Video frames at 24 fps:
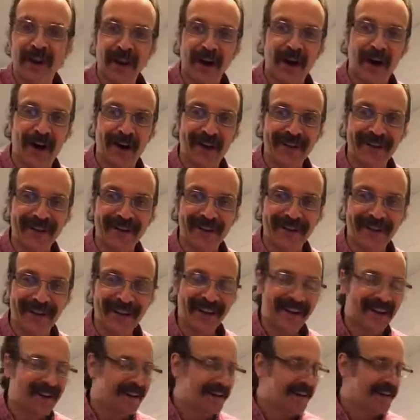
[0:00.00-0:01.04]
along, all
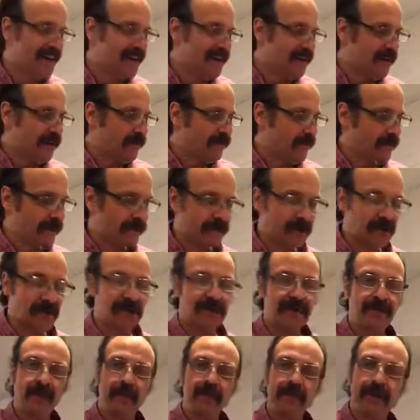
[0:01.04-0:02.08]
right? Well,
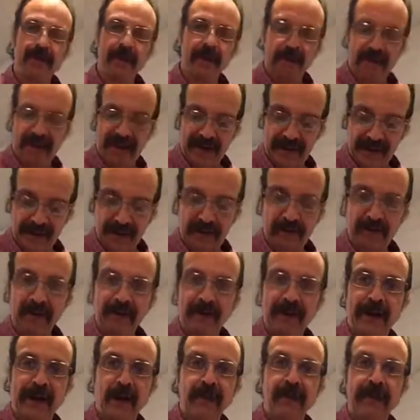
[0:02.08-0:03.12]
first of all, we got our pan going.
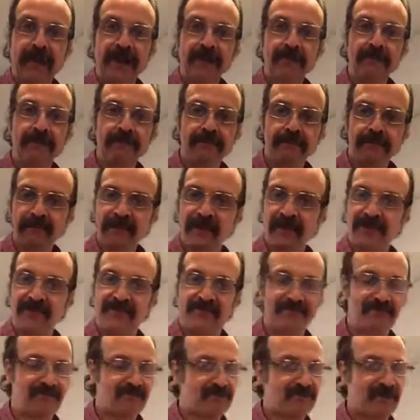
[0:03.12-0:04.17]
We got our pan. That's
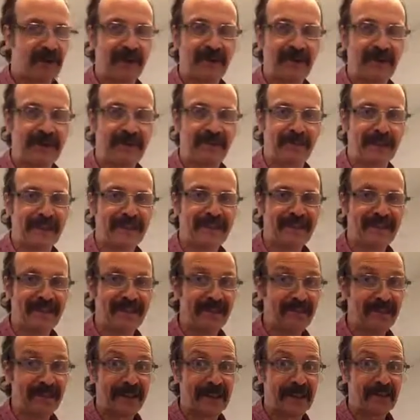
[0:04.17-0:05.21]
pretty much basic
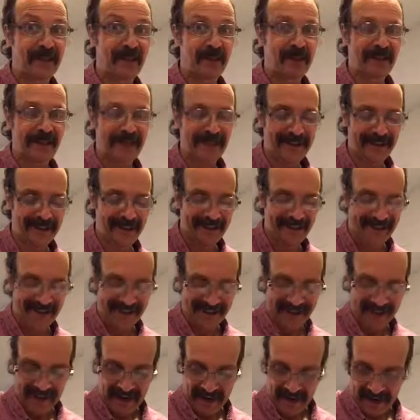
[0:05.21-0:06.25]
stuff at this point.
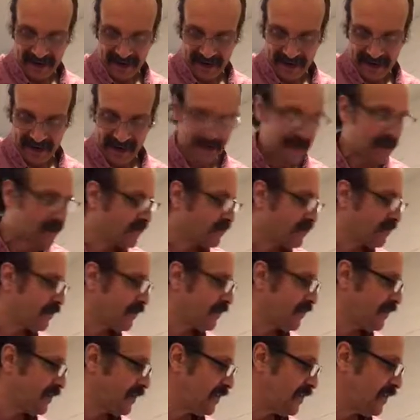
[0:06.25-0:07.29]
Turn
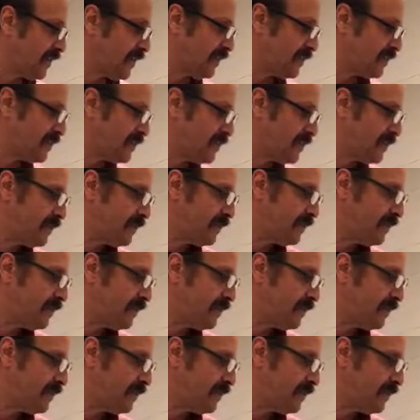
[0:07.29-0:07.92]
on the heat